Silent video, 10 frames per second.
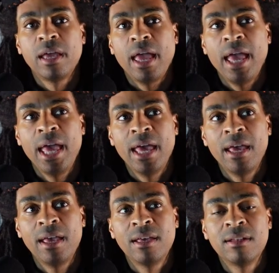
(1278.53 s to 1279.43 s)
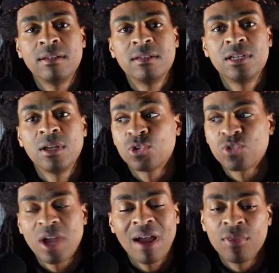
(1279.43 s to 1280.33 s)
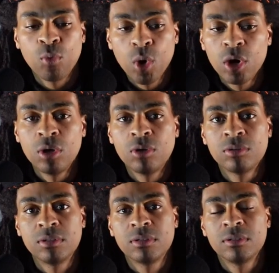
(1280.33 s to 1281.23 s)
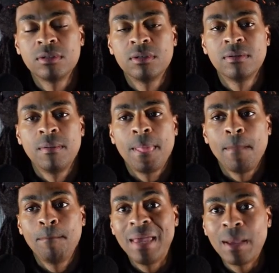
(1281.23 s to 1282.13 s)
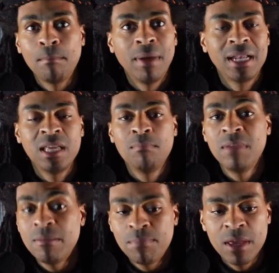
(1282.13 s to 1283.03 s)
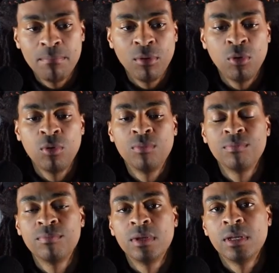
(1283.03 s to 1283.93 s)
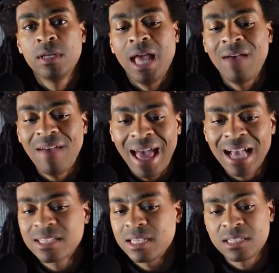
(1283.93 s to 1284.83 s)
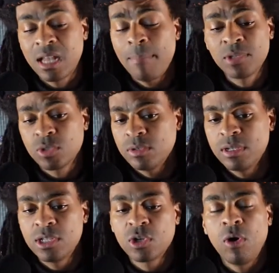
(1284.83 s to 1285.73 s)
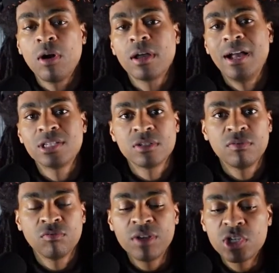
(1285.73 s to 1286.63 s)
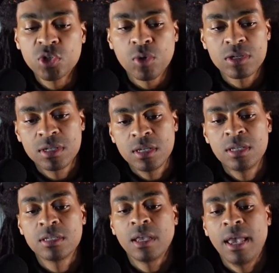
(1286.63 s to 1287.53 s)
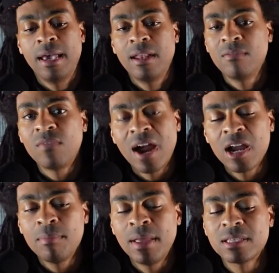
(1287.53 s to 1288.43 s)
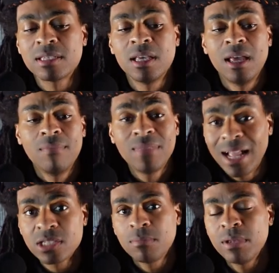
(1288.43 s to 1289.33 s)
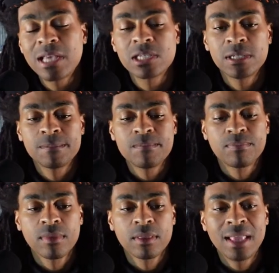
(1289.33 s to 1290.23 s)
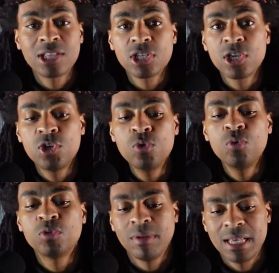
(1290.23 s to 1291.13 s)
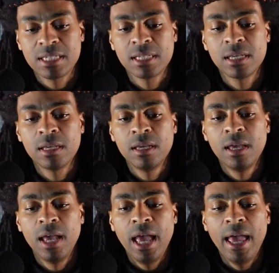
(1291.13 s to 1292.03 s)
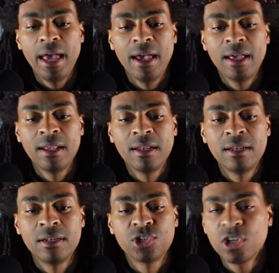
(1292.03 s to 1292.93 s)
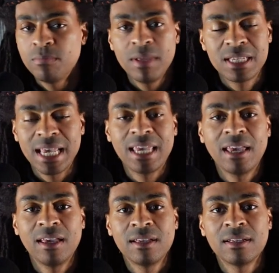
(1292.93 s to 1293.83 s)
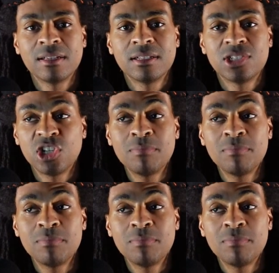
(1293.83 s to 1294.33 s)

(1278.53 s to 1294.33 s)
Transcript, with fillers: and, you know, travel the world, make money, meet people, have access and opportunity to all kinds of resources and environments. That's a blessing. That's a huge blessing and shouldn't be taken